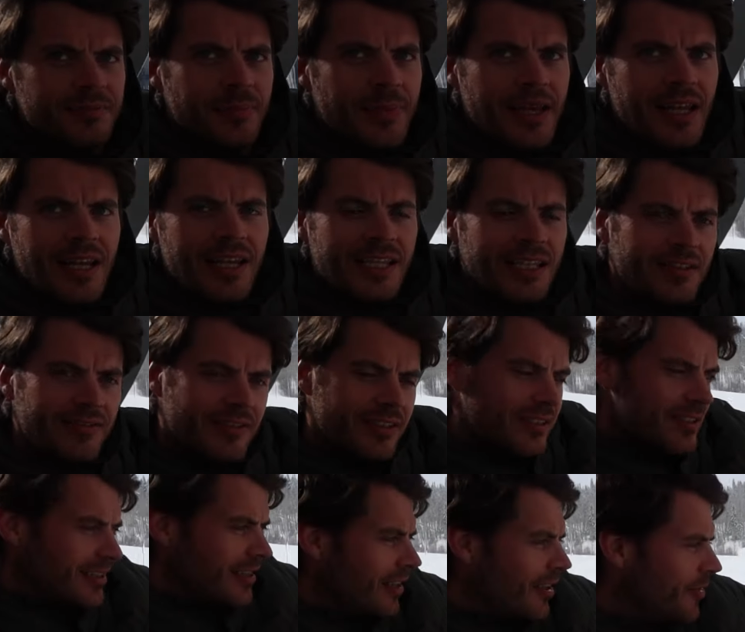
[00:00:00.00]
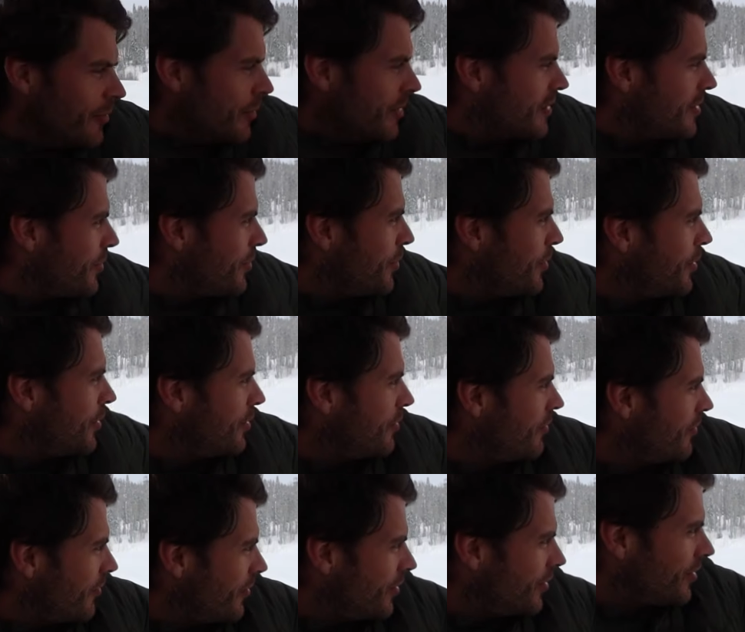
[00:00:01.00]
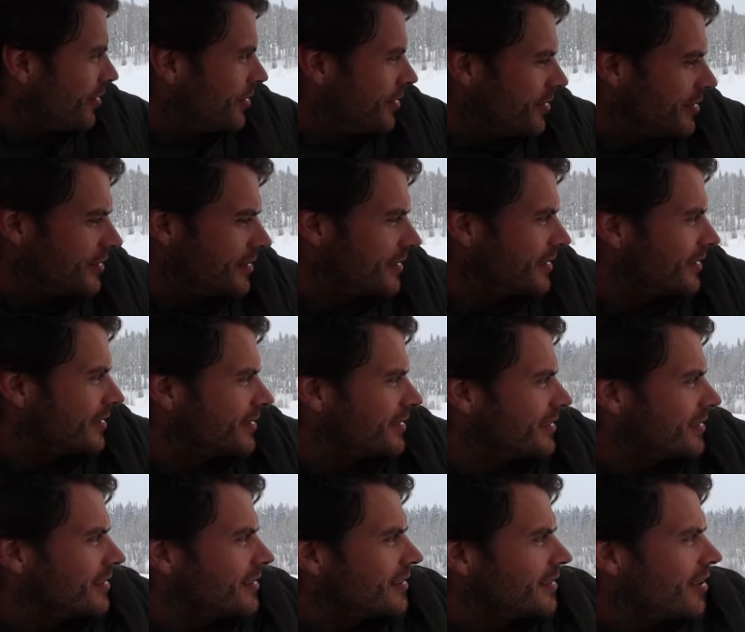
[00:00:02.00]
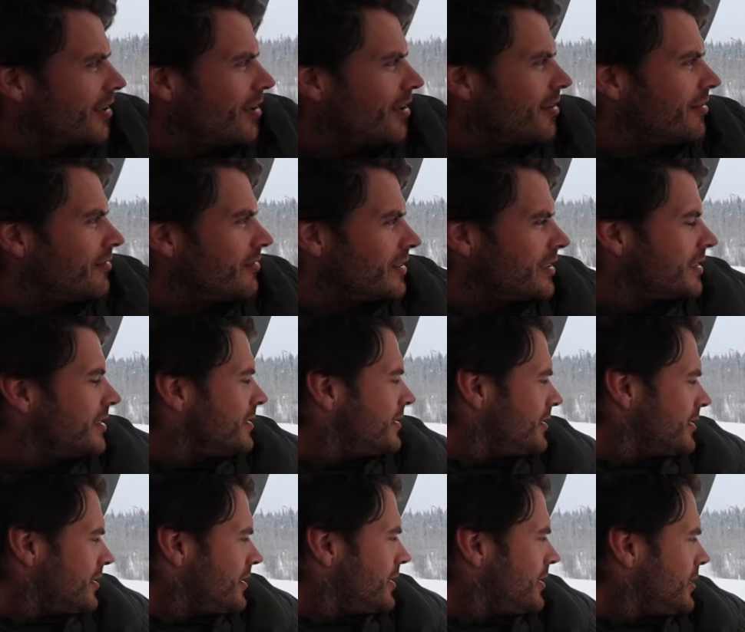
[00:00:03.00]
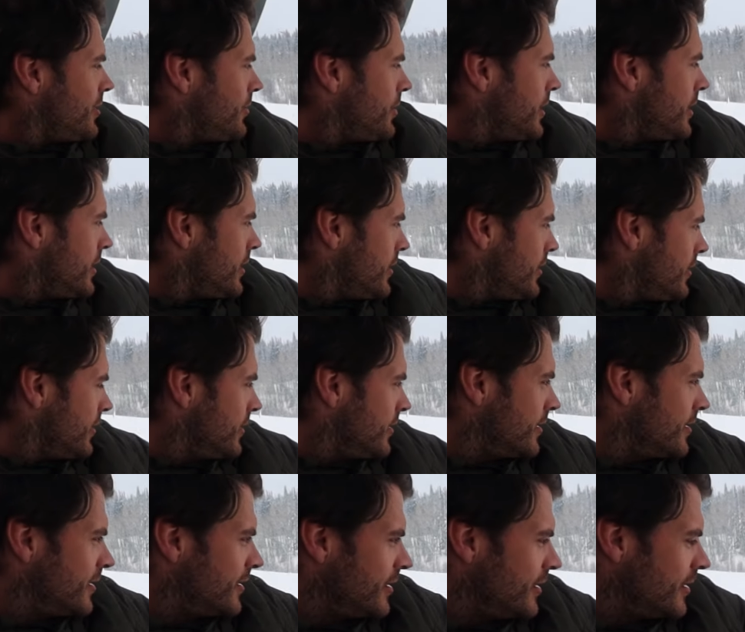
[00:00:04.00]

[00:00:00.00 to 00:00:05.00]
They're leaving a slope. It's a beautiful carving situation.